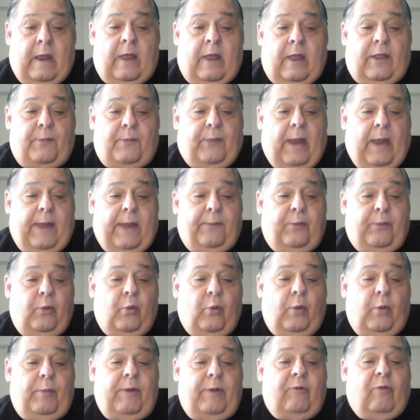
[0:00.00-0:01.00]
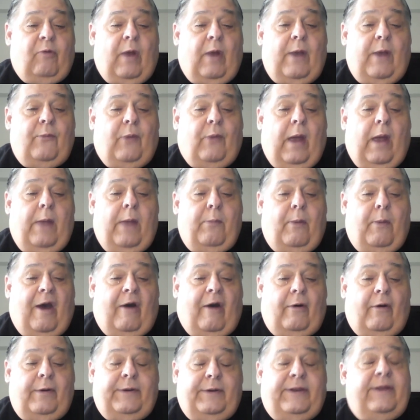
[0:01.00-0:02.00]
The paper would be run by
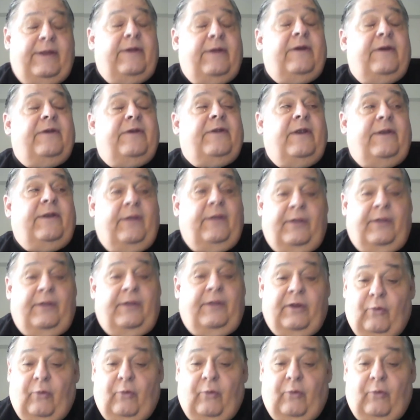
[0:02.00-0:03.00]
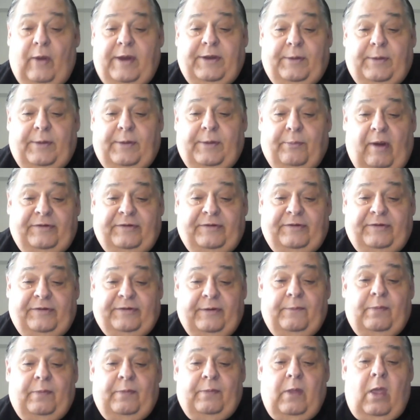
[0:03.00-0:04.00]
volunteers until the Great
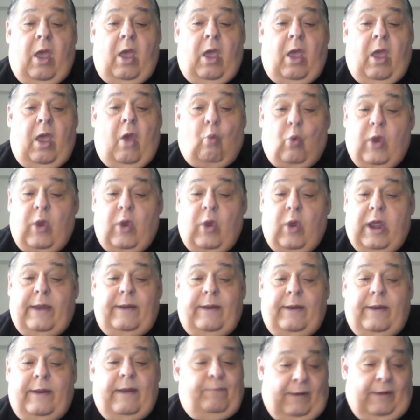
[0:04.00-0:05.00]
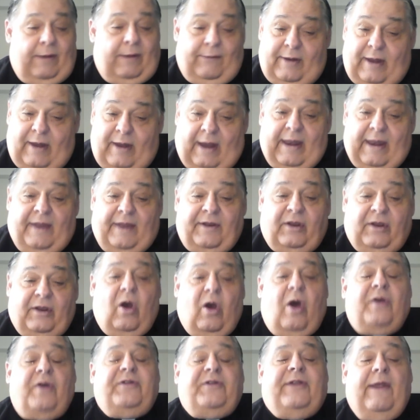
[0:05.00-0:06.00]
Depression, when, believe it or not,
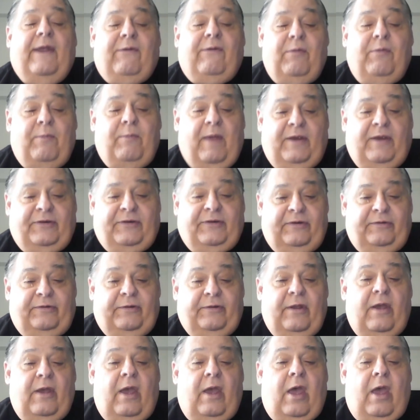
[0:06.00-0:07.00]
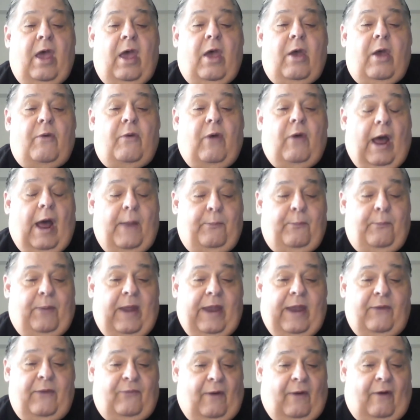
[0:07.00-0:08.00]
at a cost-saving measures,
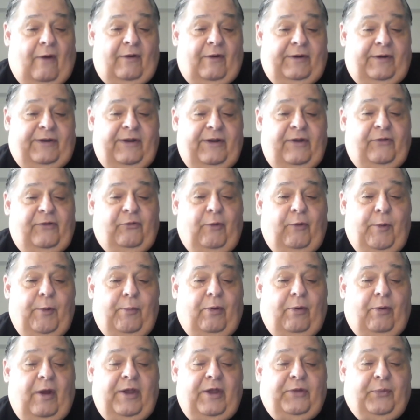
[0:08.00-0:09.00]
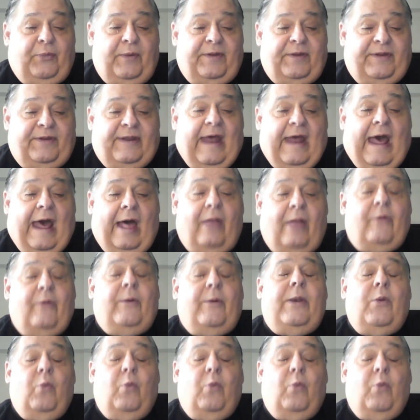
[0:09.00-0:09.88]
unpaid volunteers were replaced with salaried